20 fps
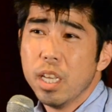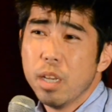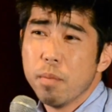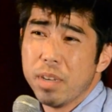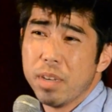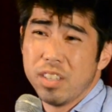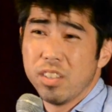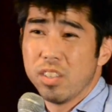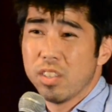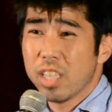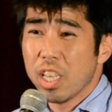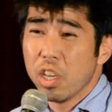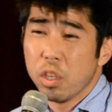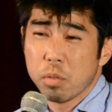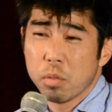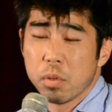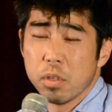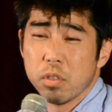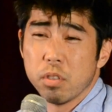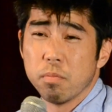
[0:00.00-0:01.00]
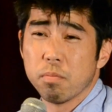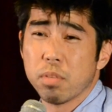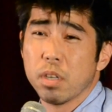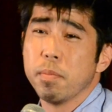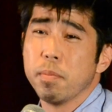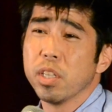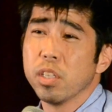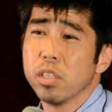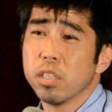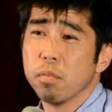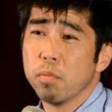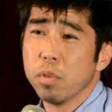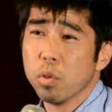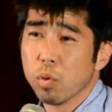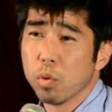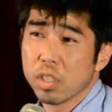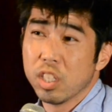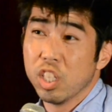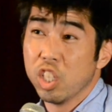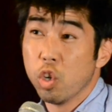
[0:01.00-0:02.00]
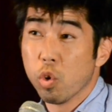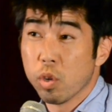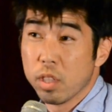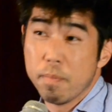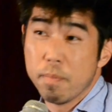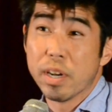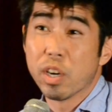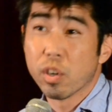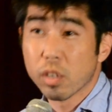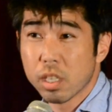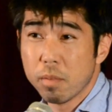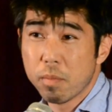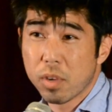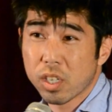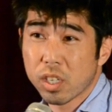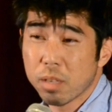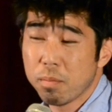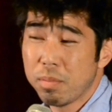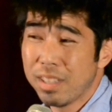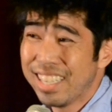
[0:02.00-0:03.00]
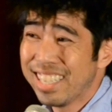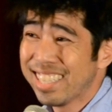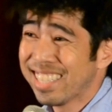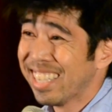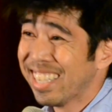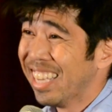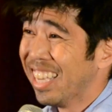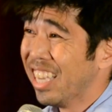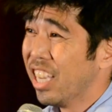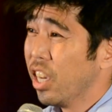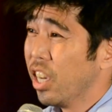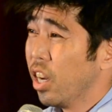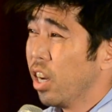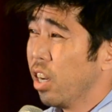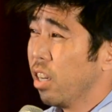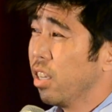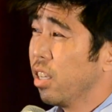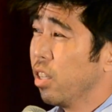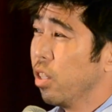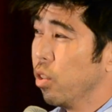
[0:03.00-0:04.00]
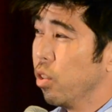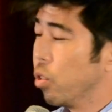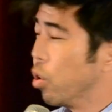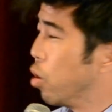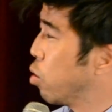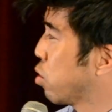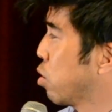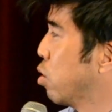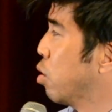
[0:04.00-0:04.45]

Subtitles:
But as a salesperson, primarily someone who works in the North American marketplace, those are